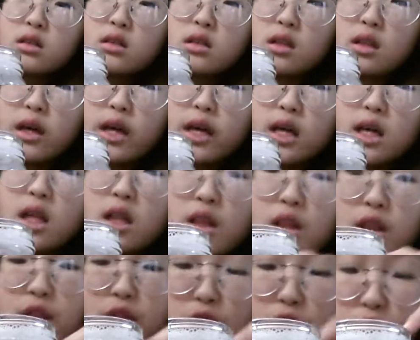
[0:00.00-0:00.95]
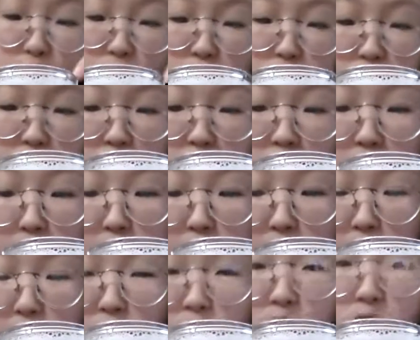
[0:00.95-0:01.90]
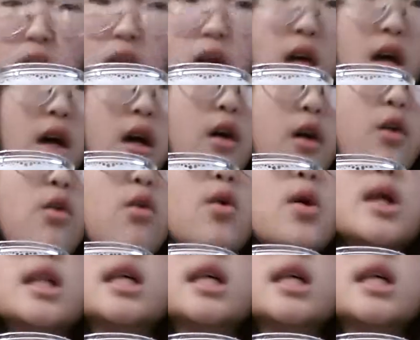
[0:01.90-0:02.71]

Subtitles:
To like this high. Oh,